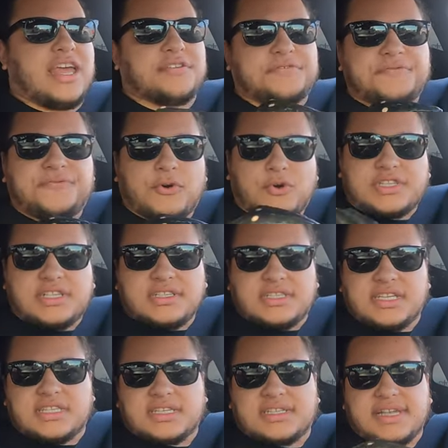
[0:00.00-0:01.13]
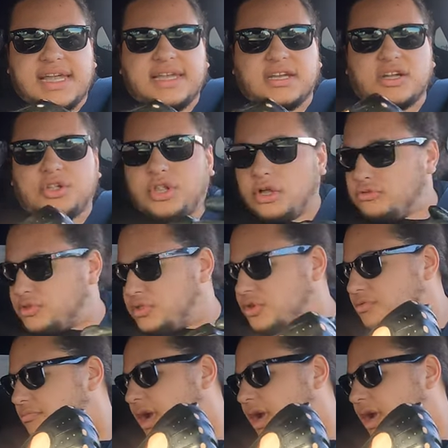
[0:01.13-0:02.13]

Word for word: it forces it to stay in closed loop.